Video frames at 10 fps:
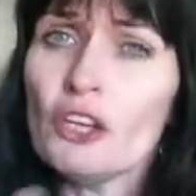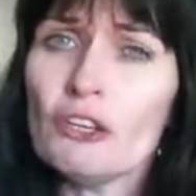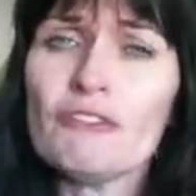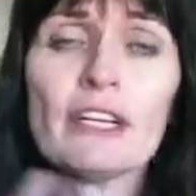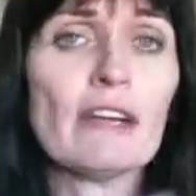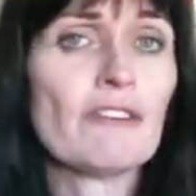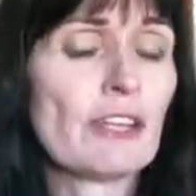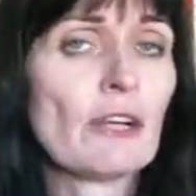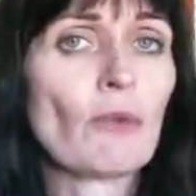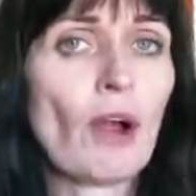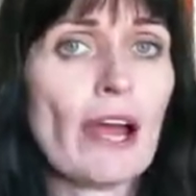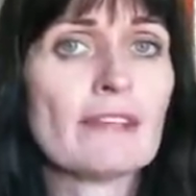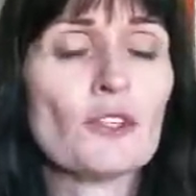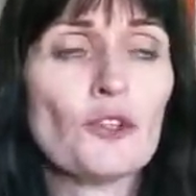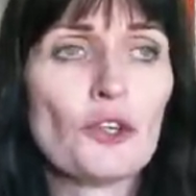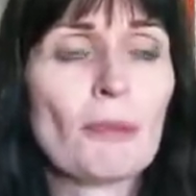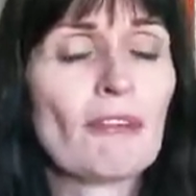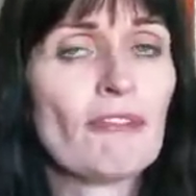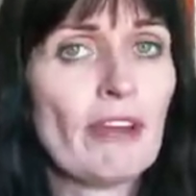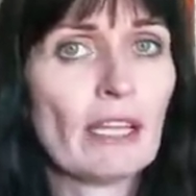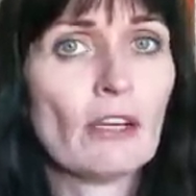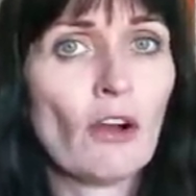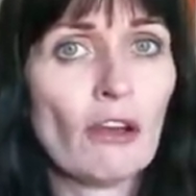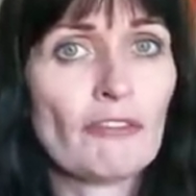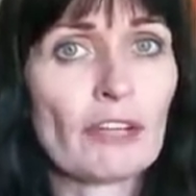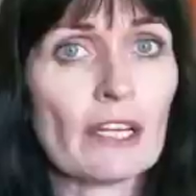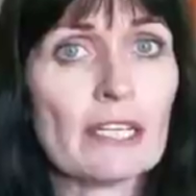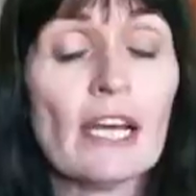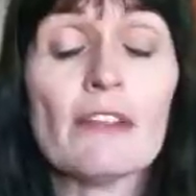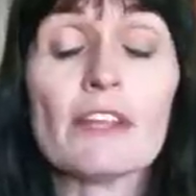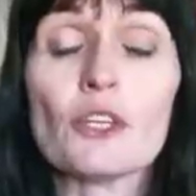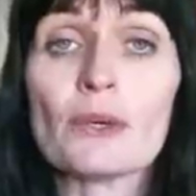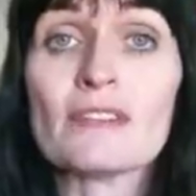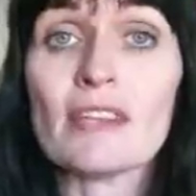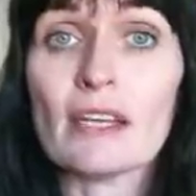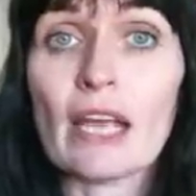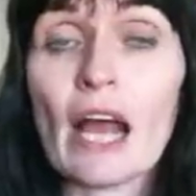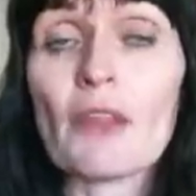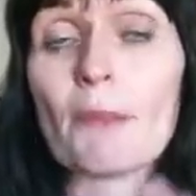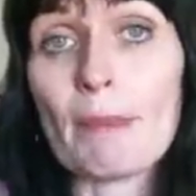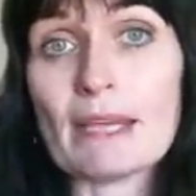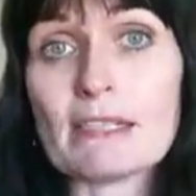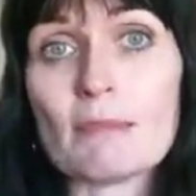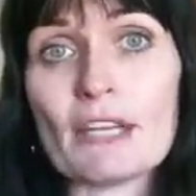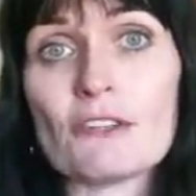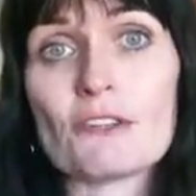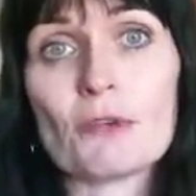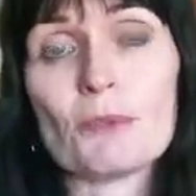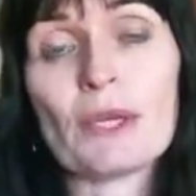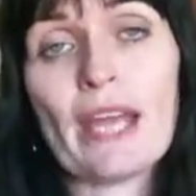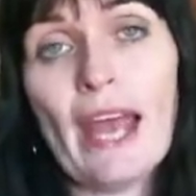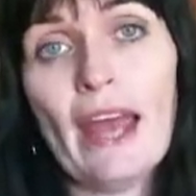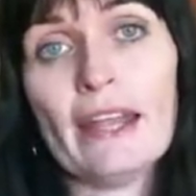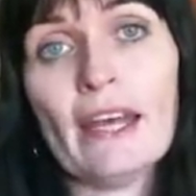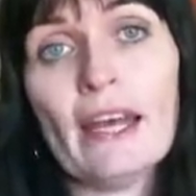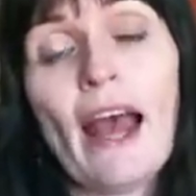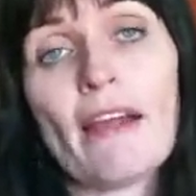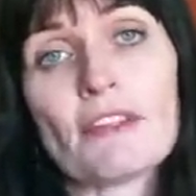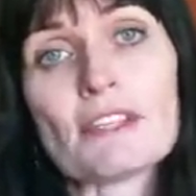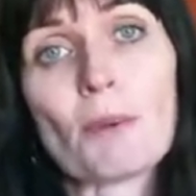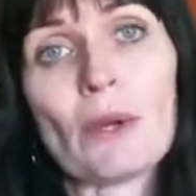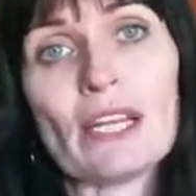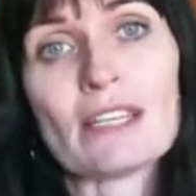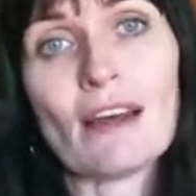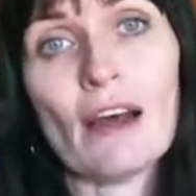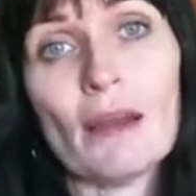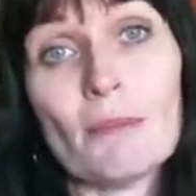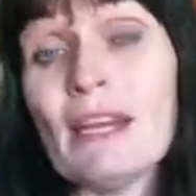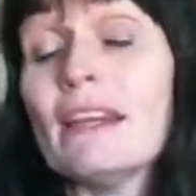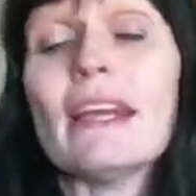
You've done everything right, so you can be fairly confident that you're sending out the best manuscript you can at this point in time.